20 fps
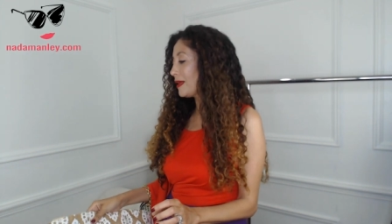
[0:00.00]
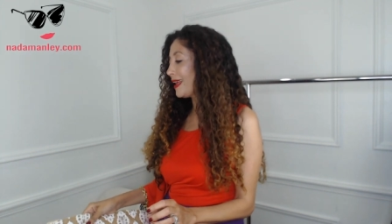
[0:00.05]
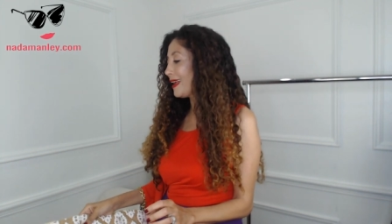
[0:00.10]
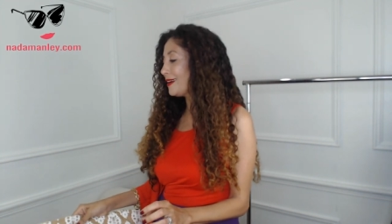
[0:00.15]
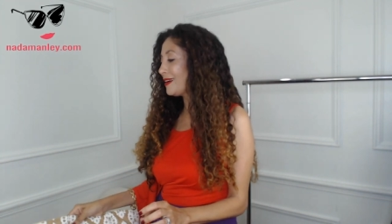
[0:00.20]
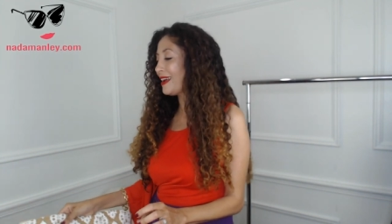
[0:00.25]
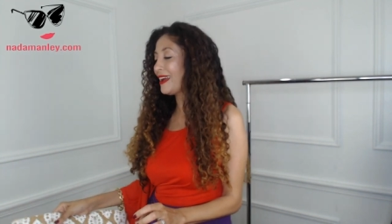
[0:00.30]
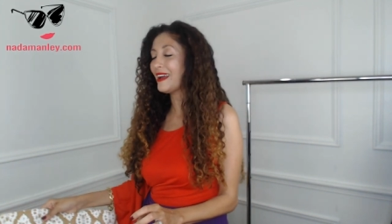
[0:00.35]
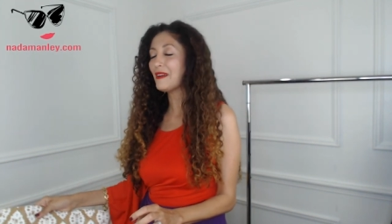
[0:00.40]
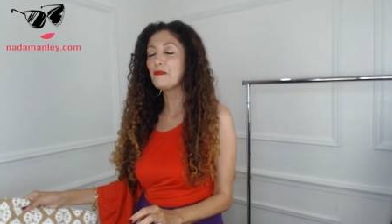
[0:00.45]

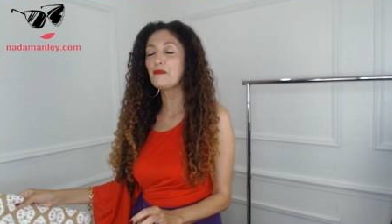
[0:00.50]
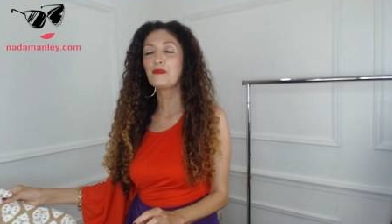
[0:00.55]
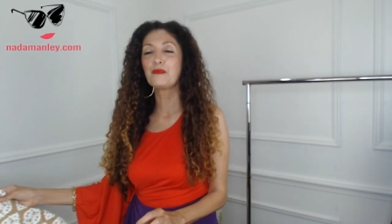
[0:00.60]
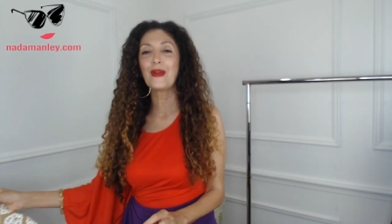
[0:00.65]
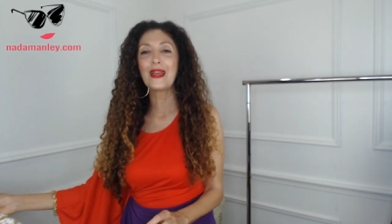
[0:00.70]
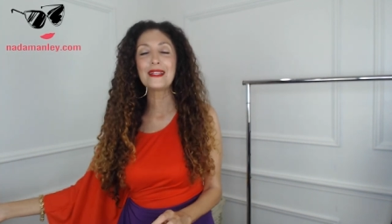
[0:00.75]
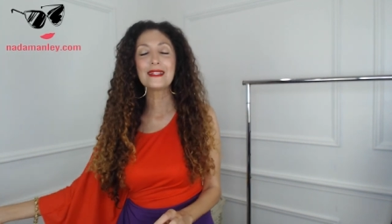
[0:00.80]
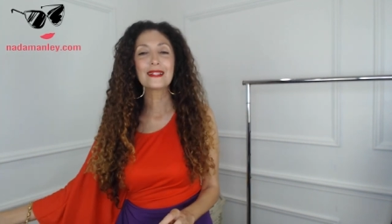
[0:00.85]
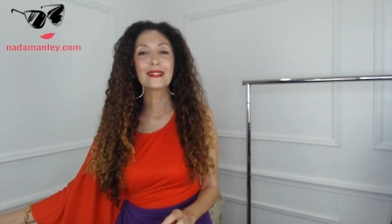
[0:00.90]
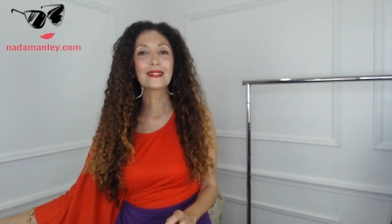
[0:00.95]
a-
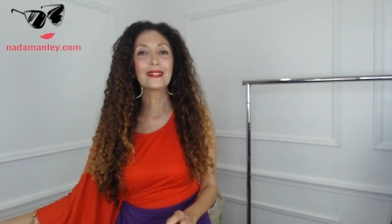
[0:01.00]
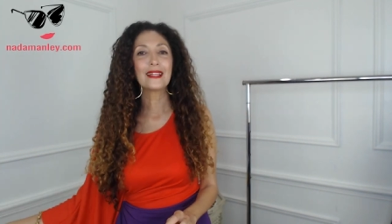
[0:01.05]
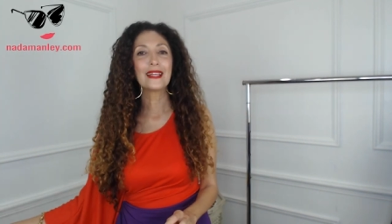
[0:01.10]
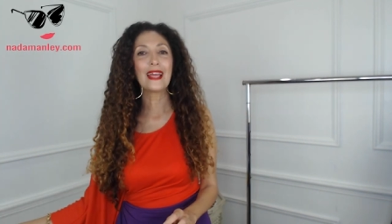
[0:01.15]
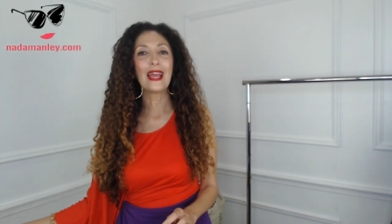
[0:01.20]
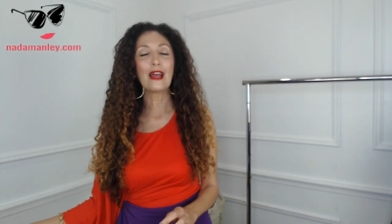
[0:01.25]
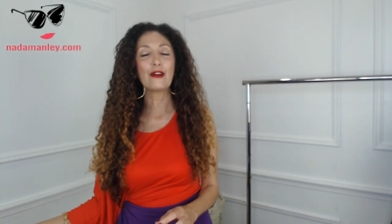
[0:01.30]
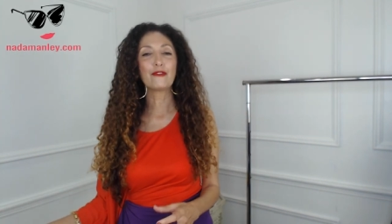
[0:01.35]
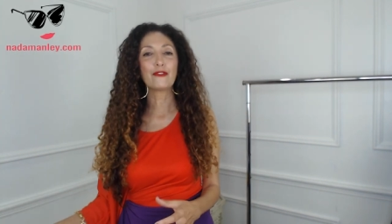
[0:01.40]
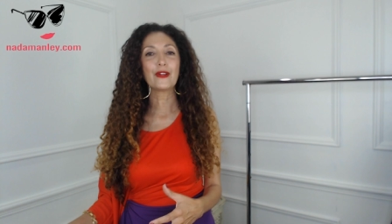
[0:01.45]
basically
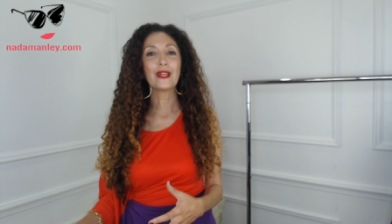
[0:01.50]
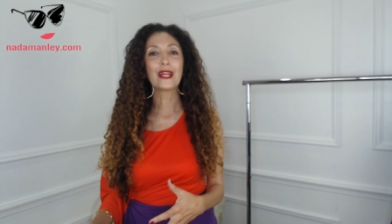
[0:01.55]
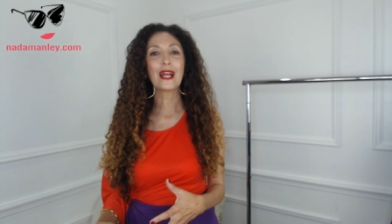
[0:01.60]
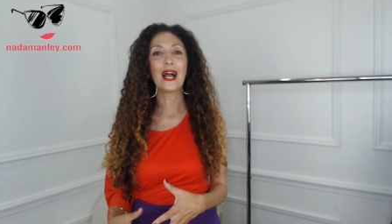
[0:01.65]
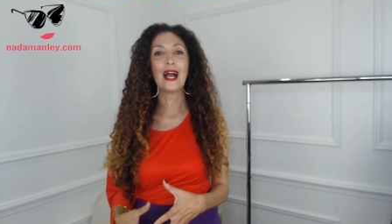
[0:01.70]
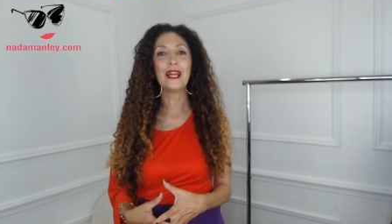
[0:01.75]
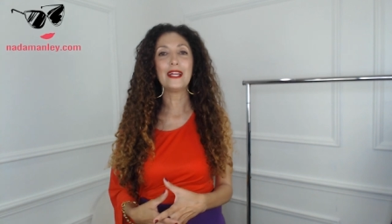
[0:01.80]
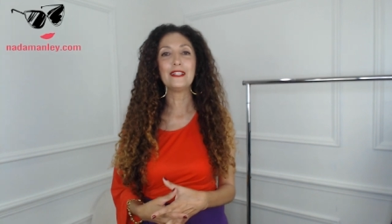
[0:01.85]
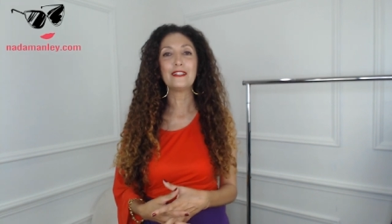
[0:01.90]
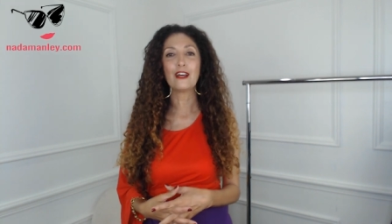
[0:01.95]
every
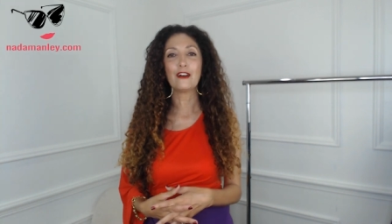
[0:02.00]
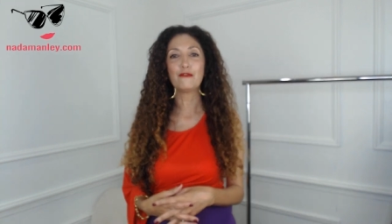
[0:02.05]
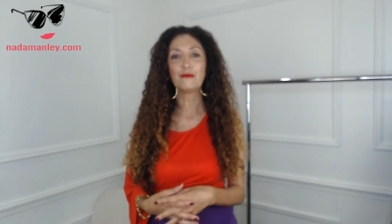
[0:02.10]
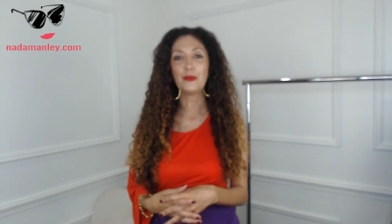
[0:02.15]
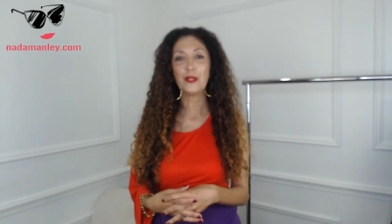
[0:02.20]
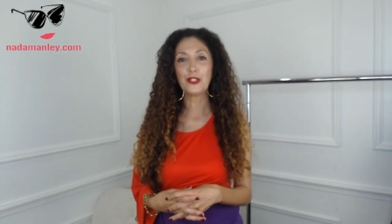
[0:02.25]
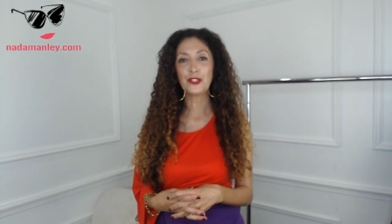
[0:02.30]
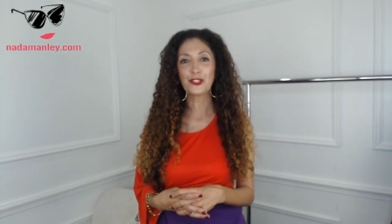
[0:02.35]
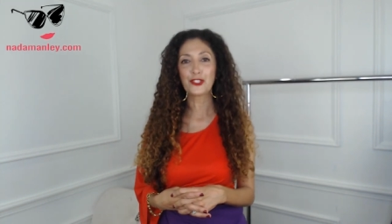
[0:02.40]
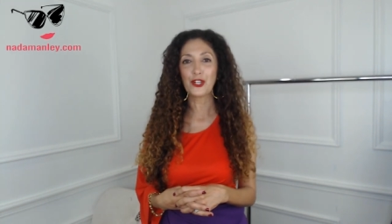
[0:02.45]
kind of
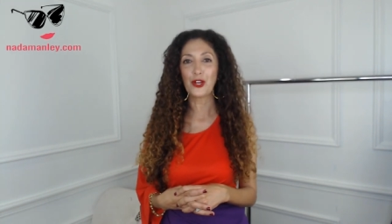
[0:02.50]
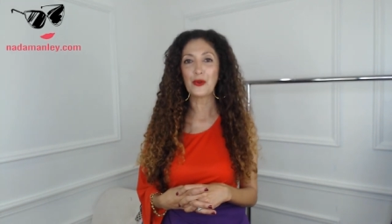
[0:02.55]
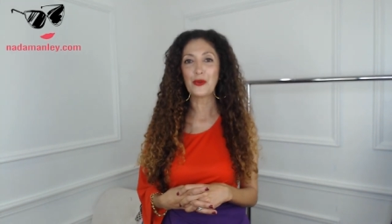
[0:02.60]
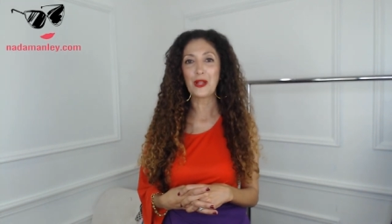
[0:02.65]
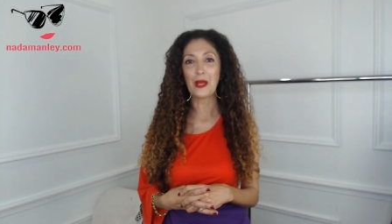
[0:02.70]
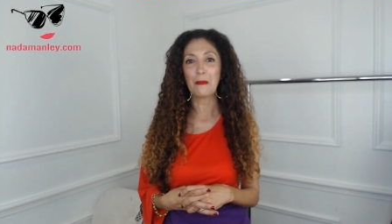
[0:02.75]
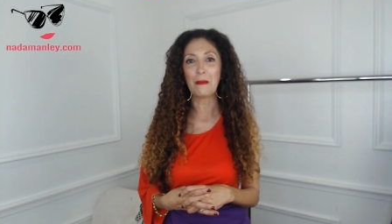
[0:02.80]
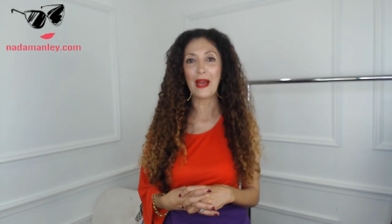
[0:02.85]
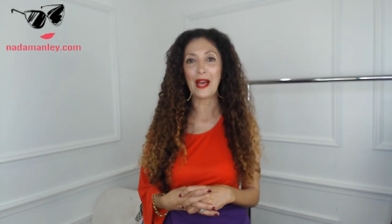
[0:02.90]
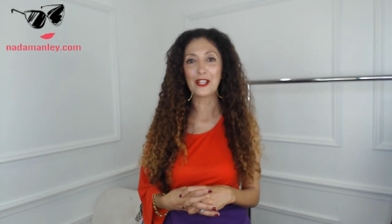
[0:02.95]
beach tote
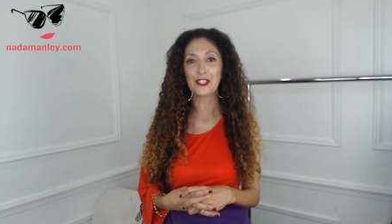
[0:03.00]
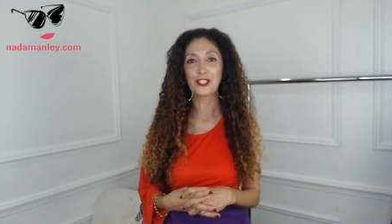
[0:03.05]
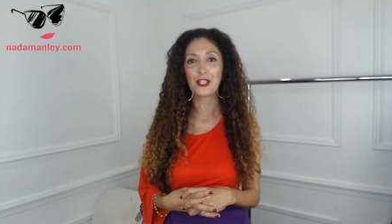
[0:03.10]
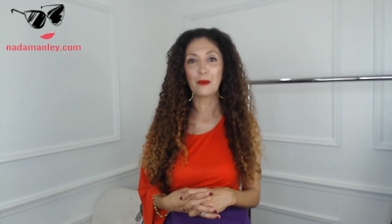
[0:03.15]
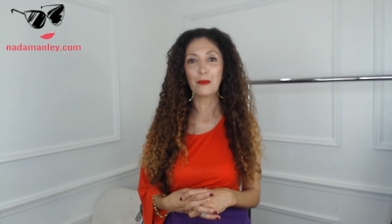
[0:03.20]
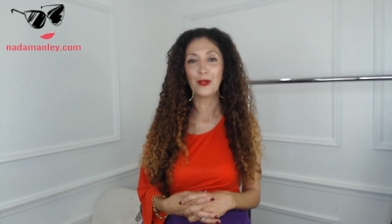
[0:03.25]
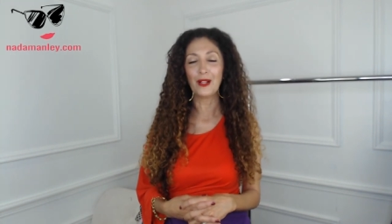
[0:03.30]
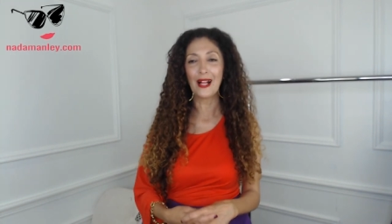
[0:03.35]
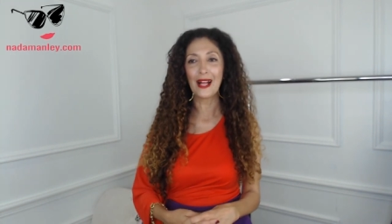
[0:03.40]
imaginable.